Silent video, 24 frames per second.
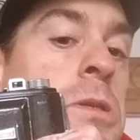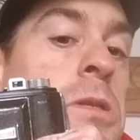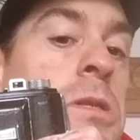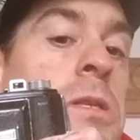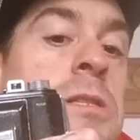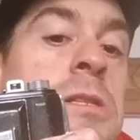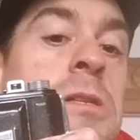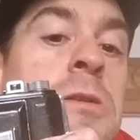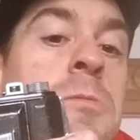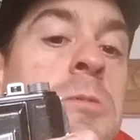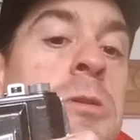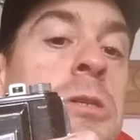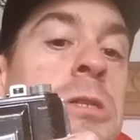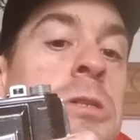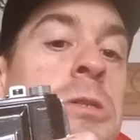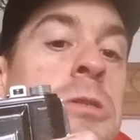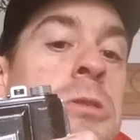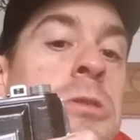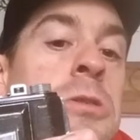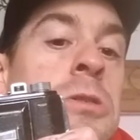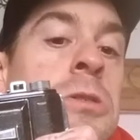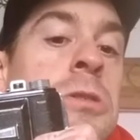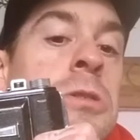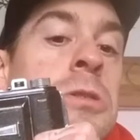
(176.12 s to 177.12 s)
that's how big it
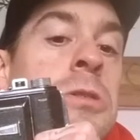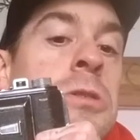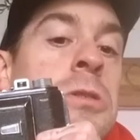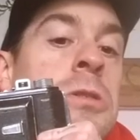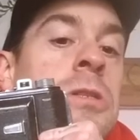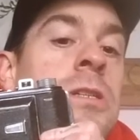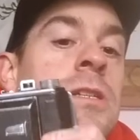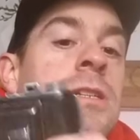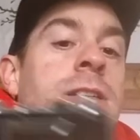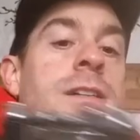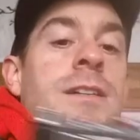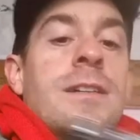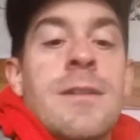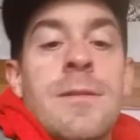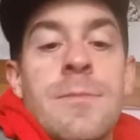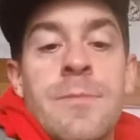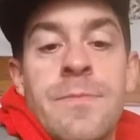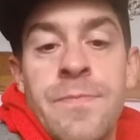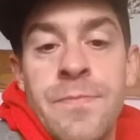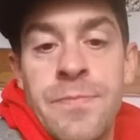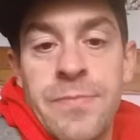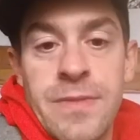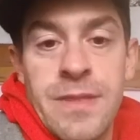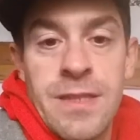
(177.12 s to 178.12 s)
is.
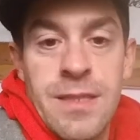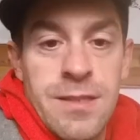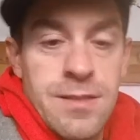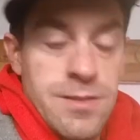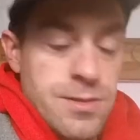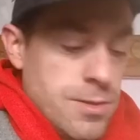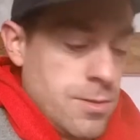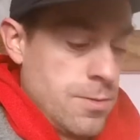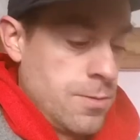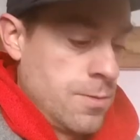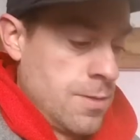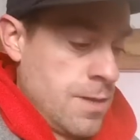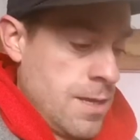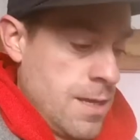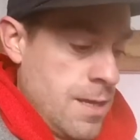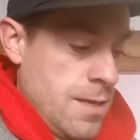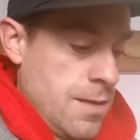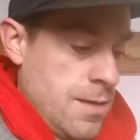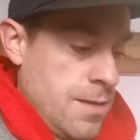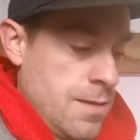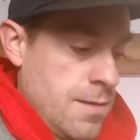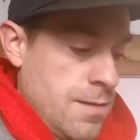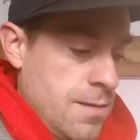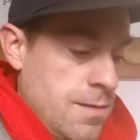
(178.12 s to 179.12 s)
So
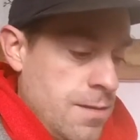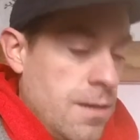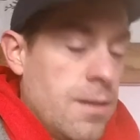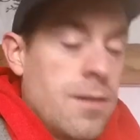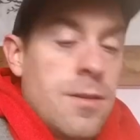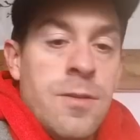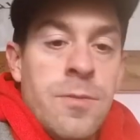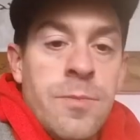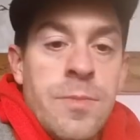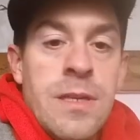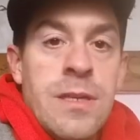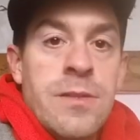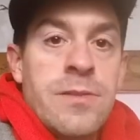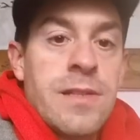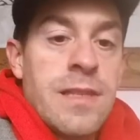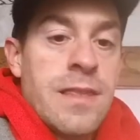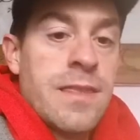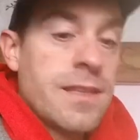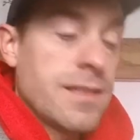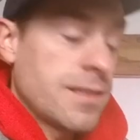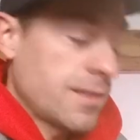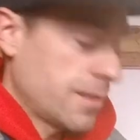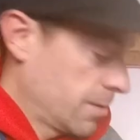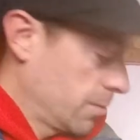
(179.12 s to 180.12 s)
I'll be
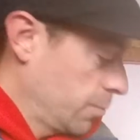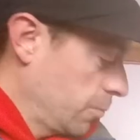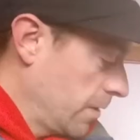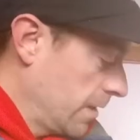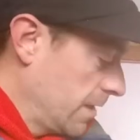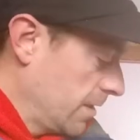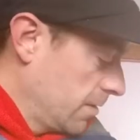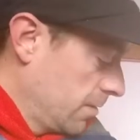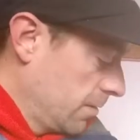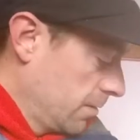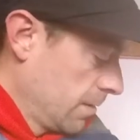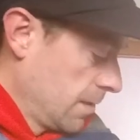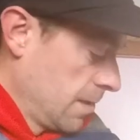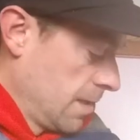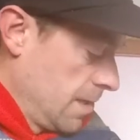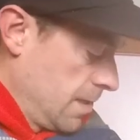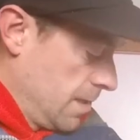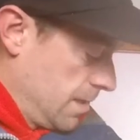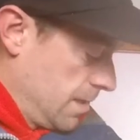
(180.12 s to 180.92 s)
using this as well,